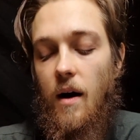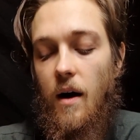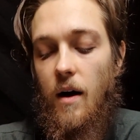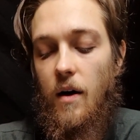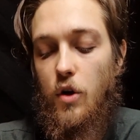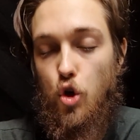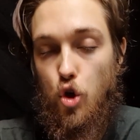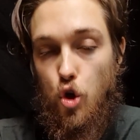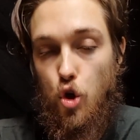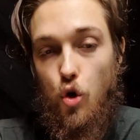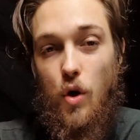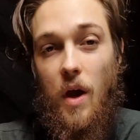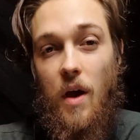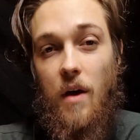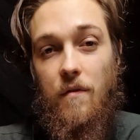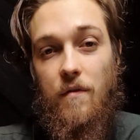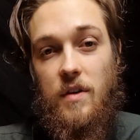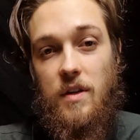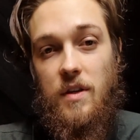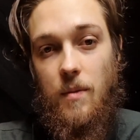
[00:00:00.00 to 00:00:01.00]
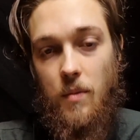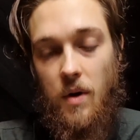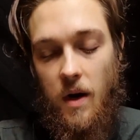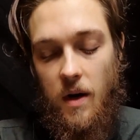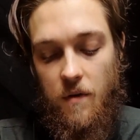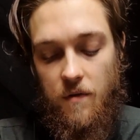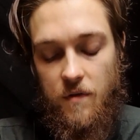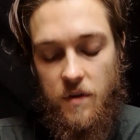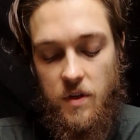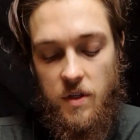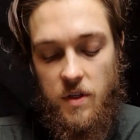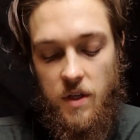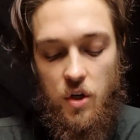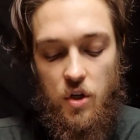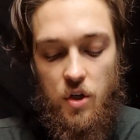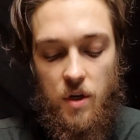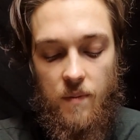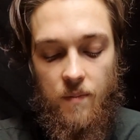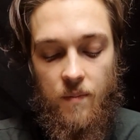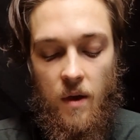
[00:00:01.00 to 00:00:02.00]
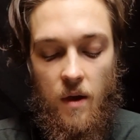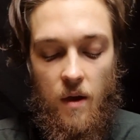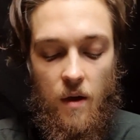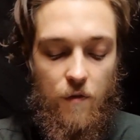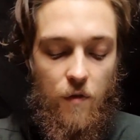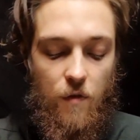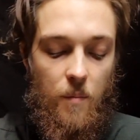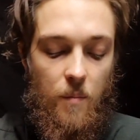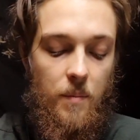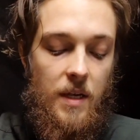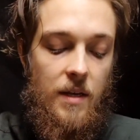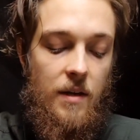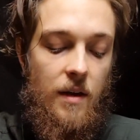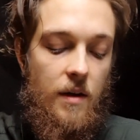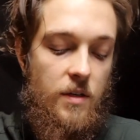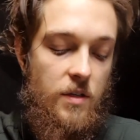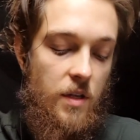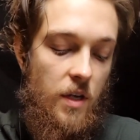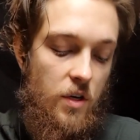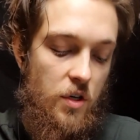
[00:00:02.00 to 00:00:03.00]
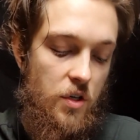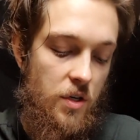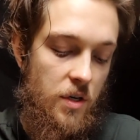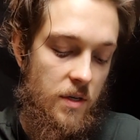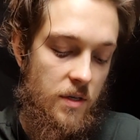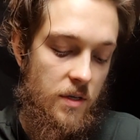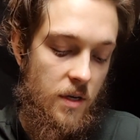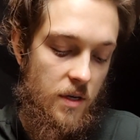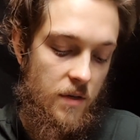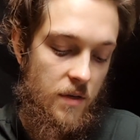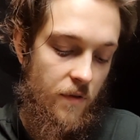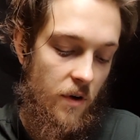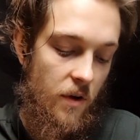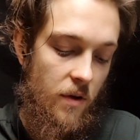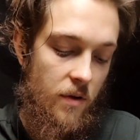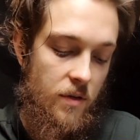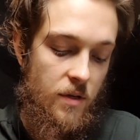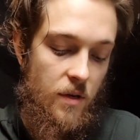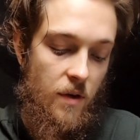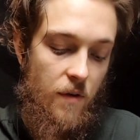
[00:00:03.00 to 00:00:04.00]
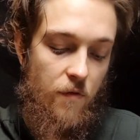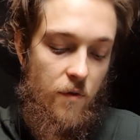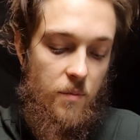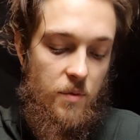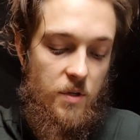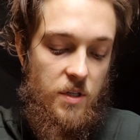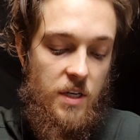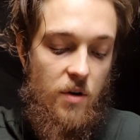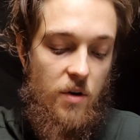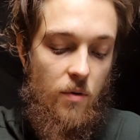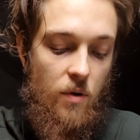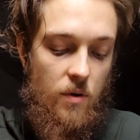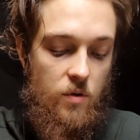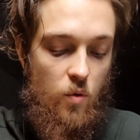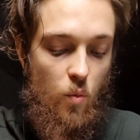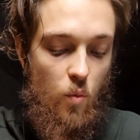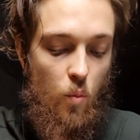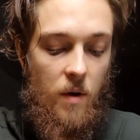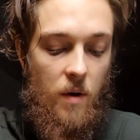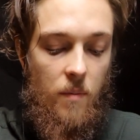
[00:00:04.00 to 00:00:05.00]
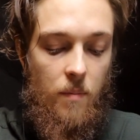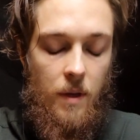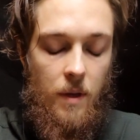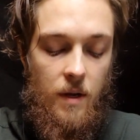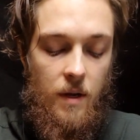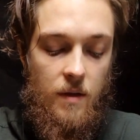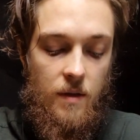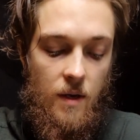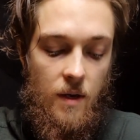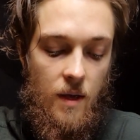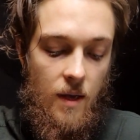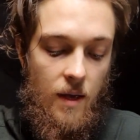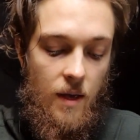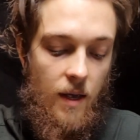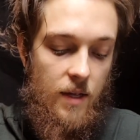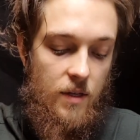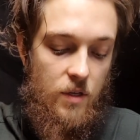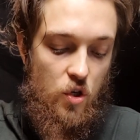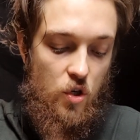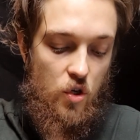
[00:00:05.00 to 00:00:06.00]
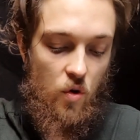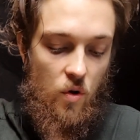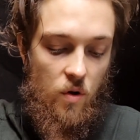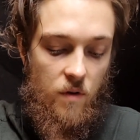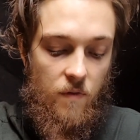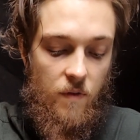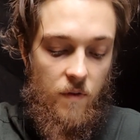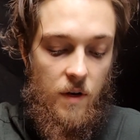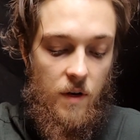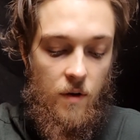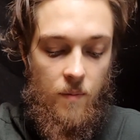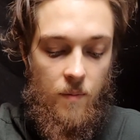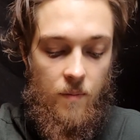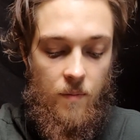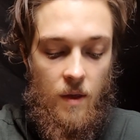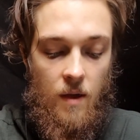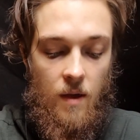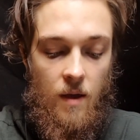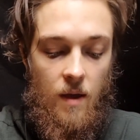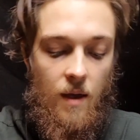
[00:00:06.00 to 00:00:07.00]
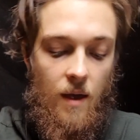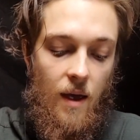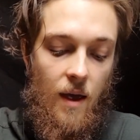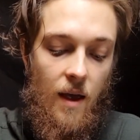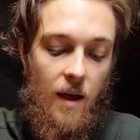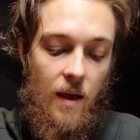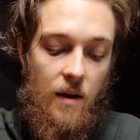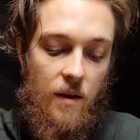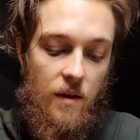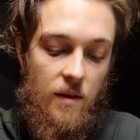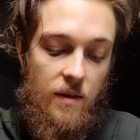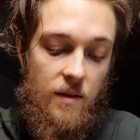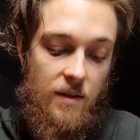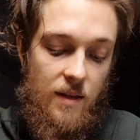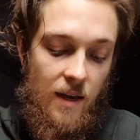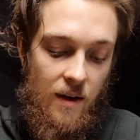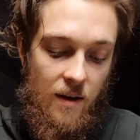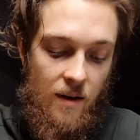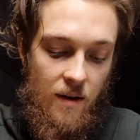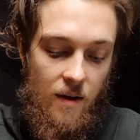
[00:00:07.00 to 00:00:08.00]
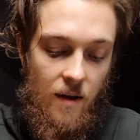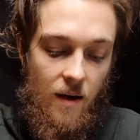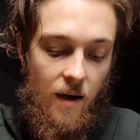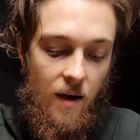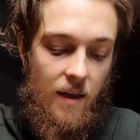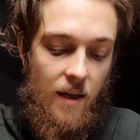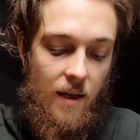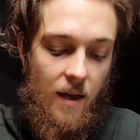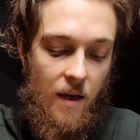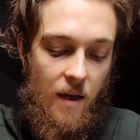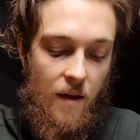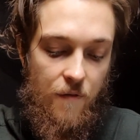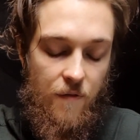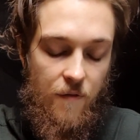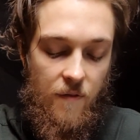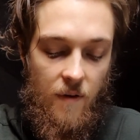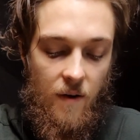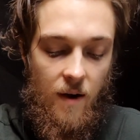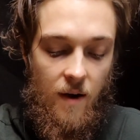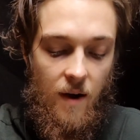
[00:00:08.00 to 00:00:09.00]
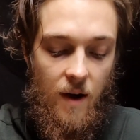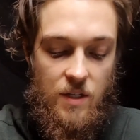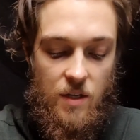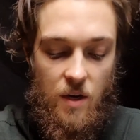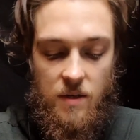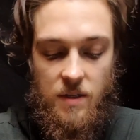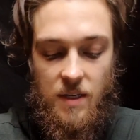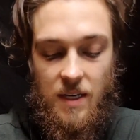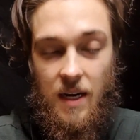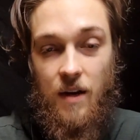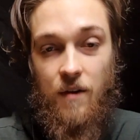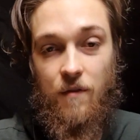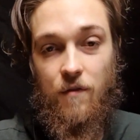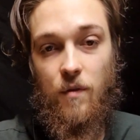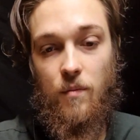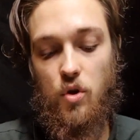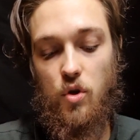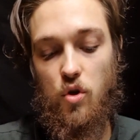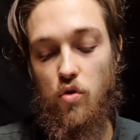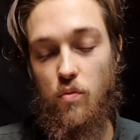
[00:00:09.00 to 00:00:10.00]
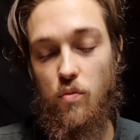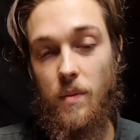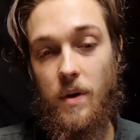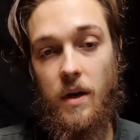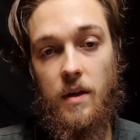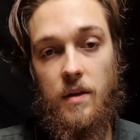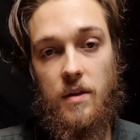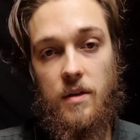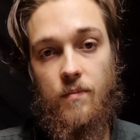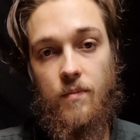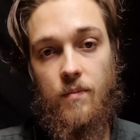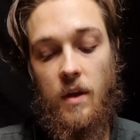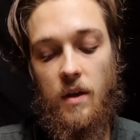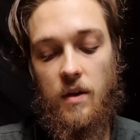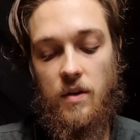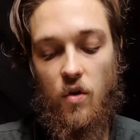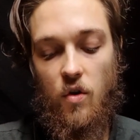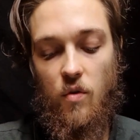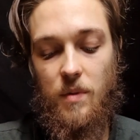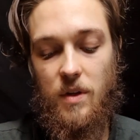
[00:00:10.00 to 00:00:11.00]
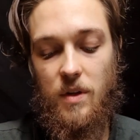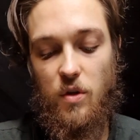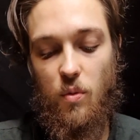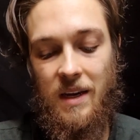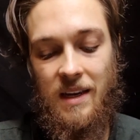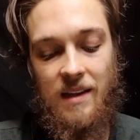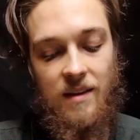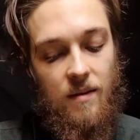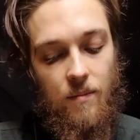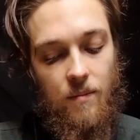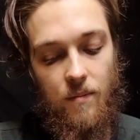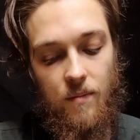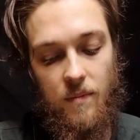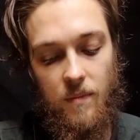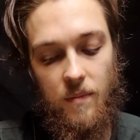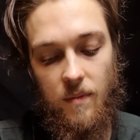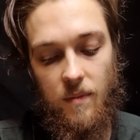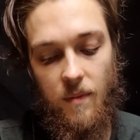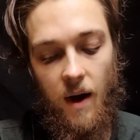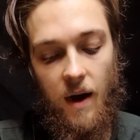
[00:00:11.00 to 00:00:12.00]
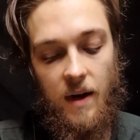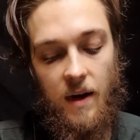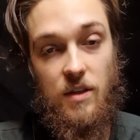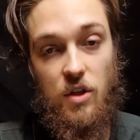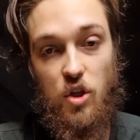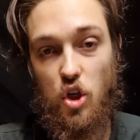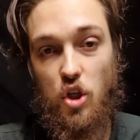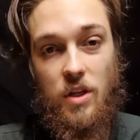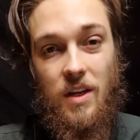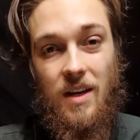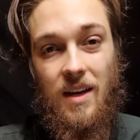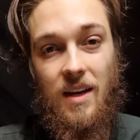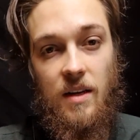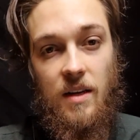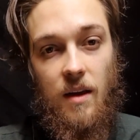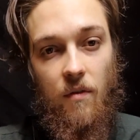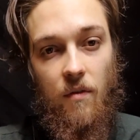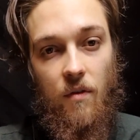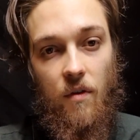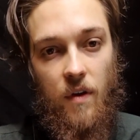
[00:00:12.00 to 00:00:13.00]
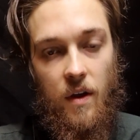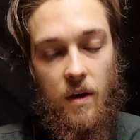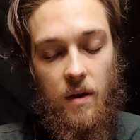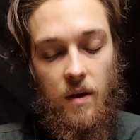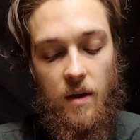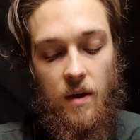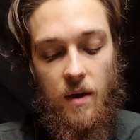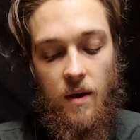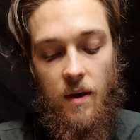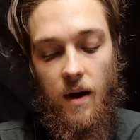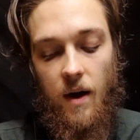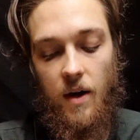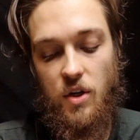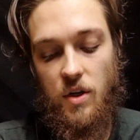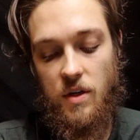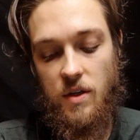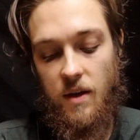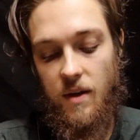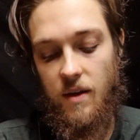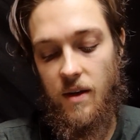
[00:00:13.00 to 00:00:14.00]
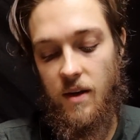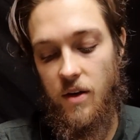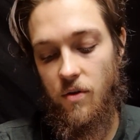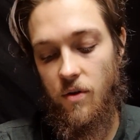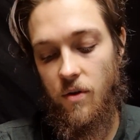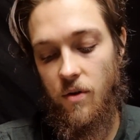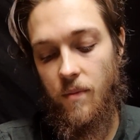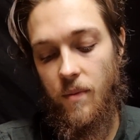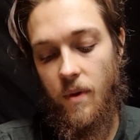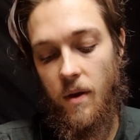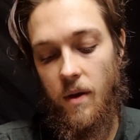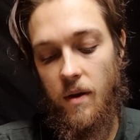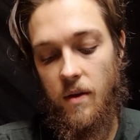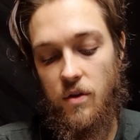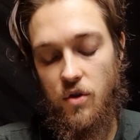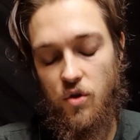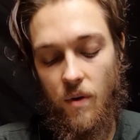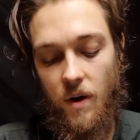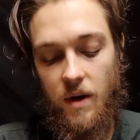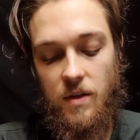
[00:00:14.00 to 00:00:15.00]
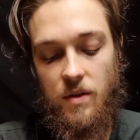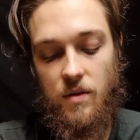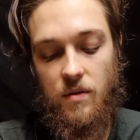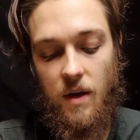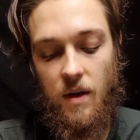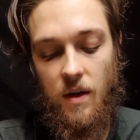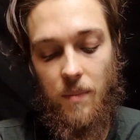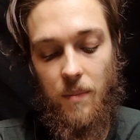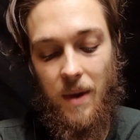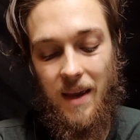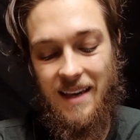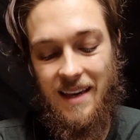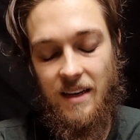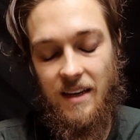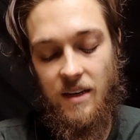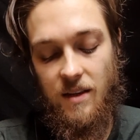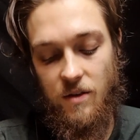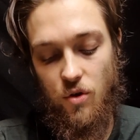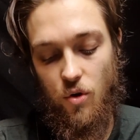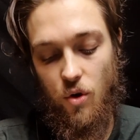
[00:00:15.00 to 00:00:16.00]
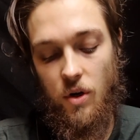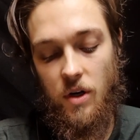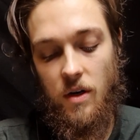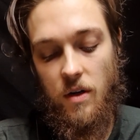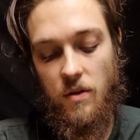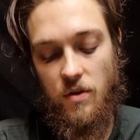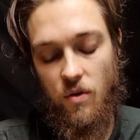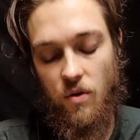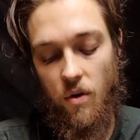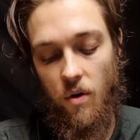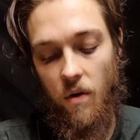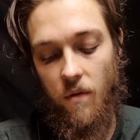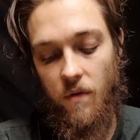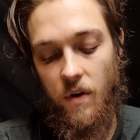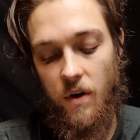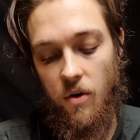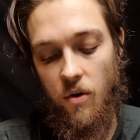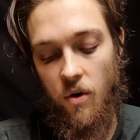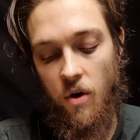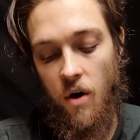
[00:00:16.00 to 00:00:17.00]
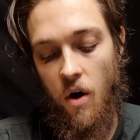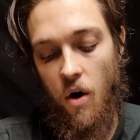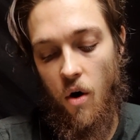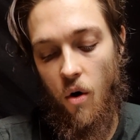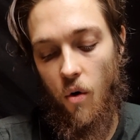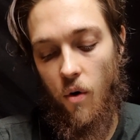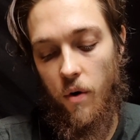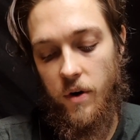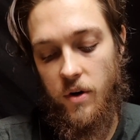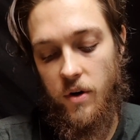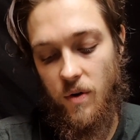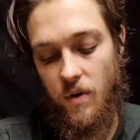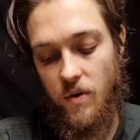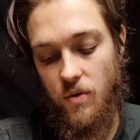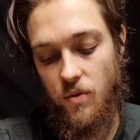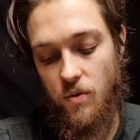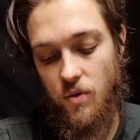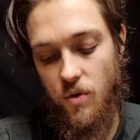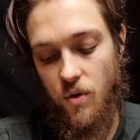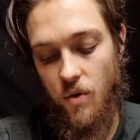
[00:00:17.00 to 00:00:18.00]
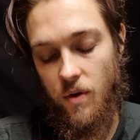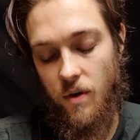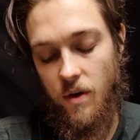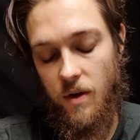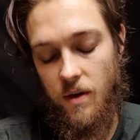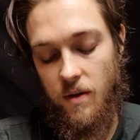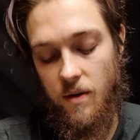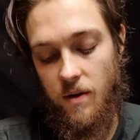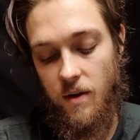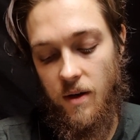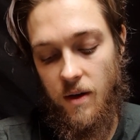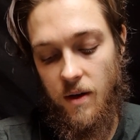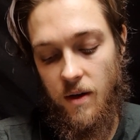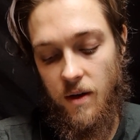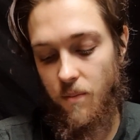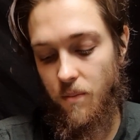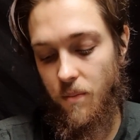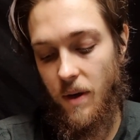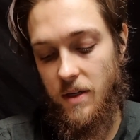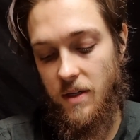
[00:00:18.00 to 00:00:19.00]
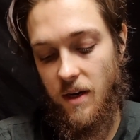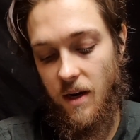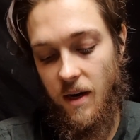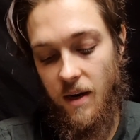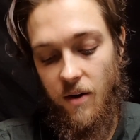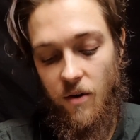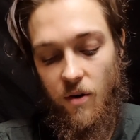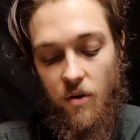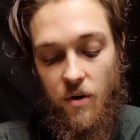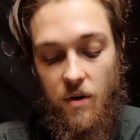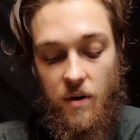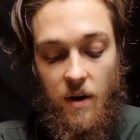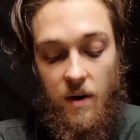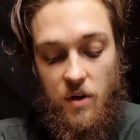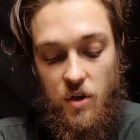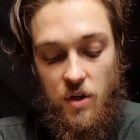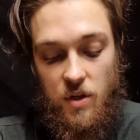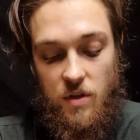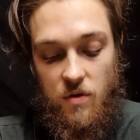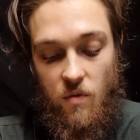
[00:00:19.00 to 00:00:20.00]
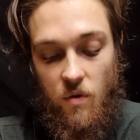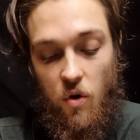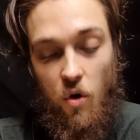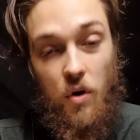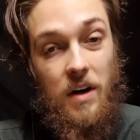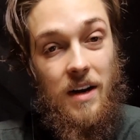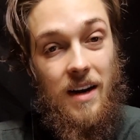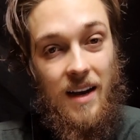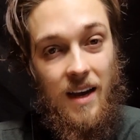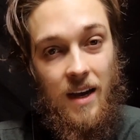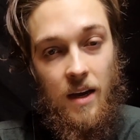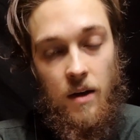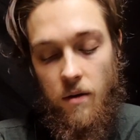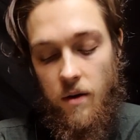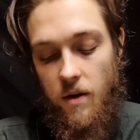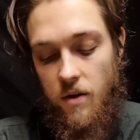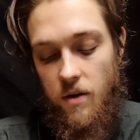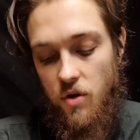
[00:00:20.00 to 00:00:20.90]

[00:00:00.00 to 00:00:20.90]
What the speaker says: you should have some kind of distinction. For me, the distinction is as follows: from 0 to 1 minute, it's a short video, and then I start again from 2 minutes. So in between, I just delete everything. I just either try to then turn it into a long video, or I try to turn it or I just record it again and